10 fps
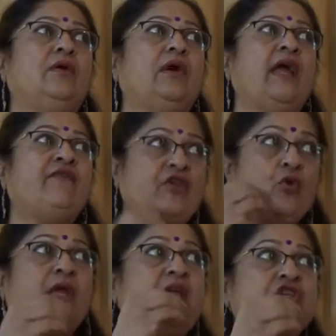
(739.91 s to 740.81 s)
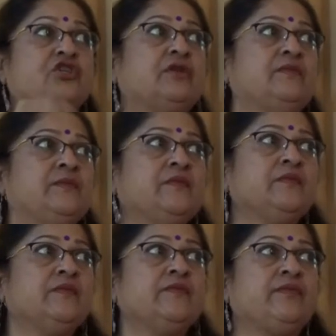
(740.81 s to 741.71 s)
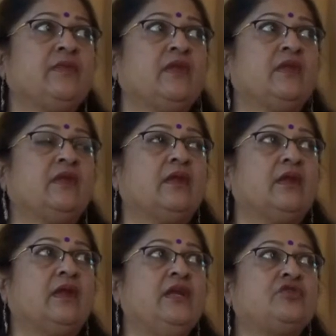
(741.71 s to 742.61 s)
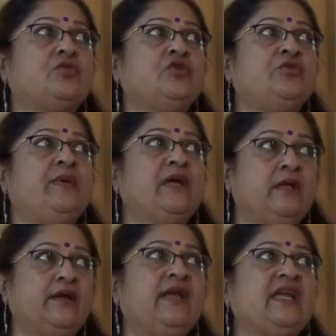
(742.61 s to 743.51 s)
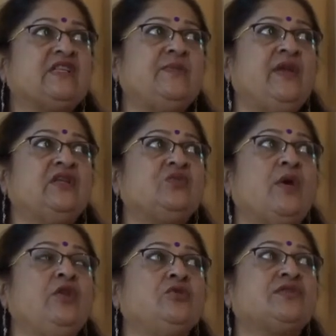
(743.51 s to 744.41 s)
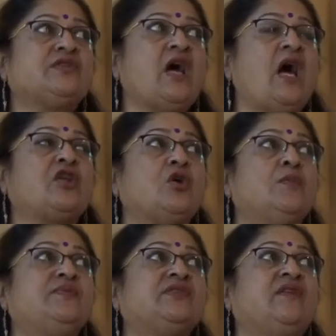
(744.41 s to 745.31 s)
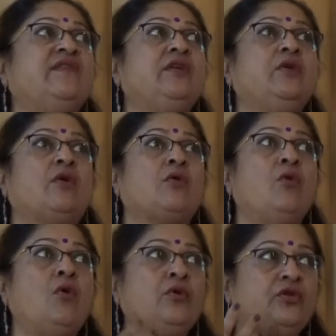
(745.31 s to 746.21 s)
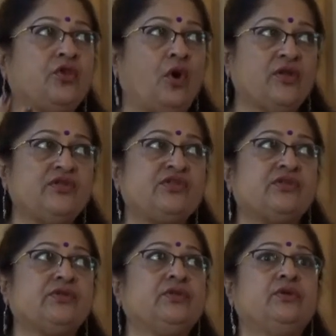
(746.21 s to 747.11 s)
every occasion is going to be a learning experience when you start observing your own thoughts,